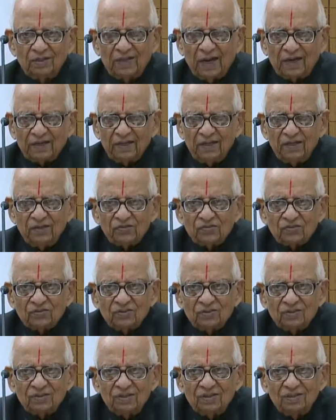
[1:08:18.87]
That is,
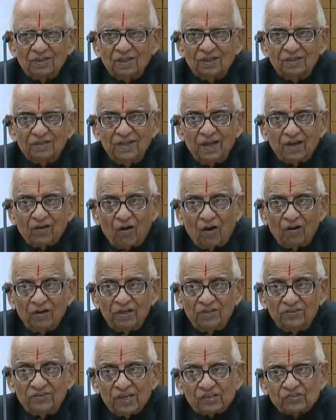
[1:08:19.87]
they
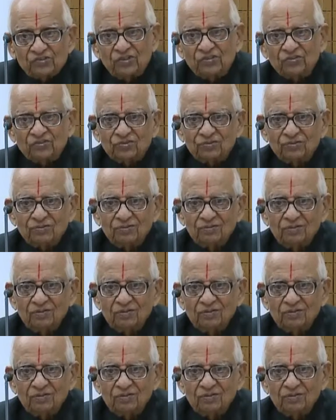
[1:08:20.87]
call it justice.